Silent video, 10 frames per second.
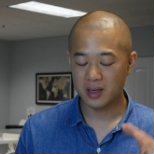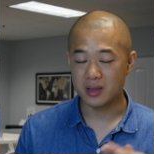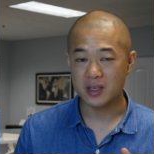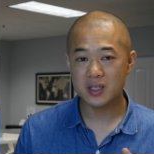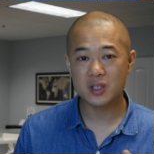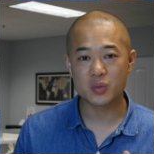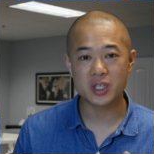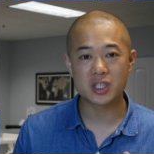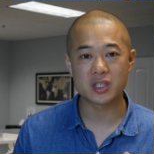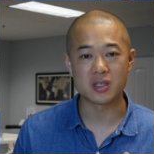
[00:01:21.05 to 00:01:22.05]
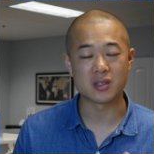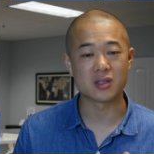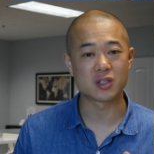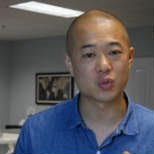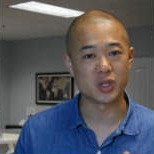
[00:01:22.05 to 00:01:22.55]
This switch is the
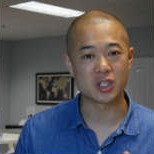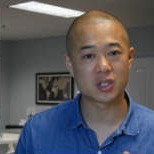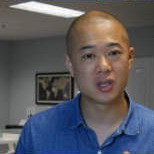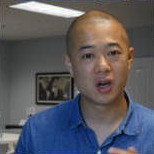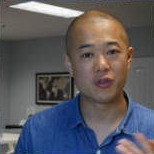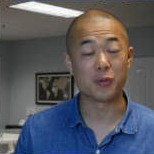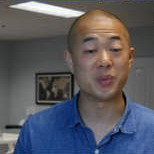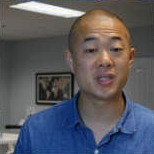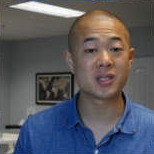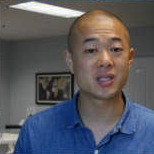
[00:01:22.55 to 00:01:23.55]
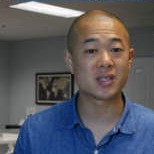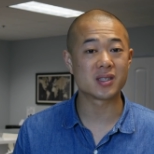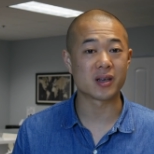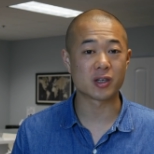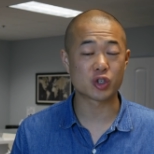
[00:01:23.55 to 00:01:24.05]
switch for businesses
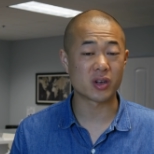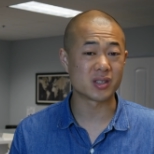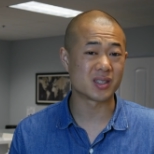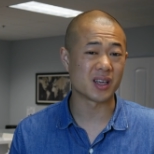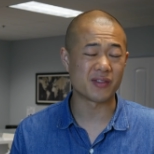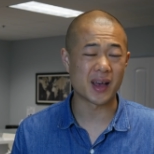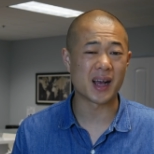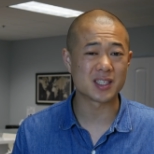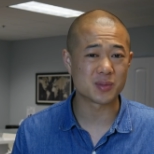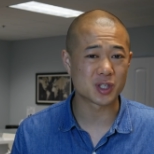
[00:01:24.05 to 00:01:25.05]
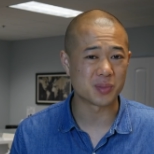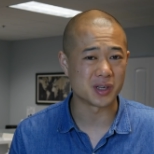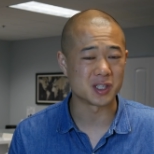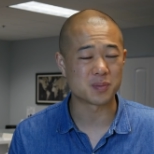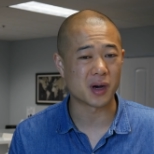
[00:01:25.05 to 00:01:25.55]
that are trying to save as much
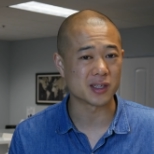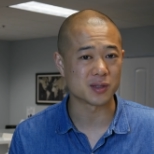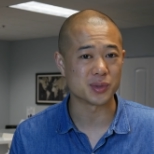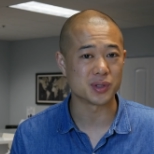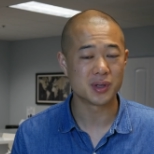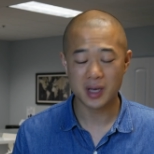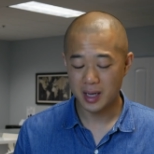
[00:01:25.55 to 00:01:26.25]
money as possible.